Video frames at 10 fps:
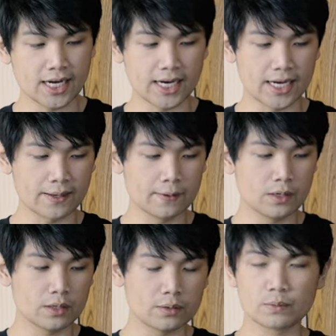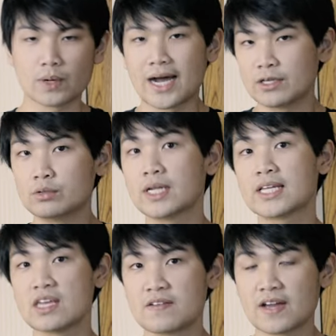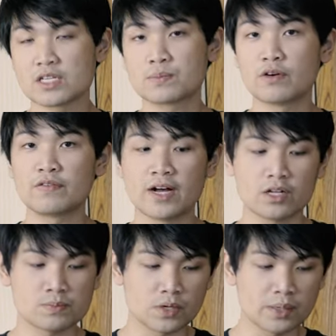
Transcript: Uh, I do like the advanced profiles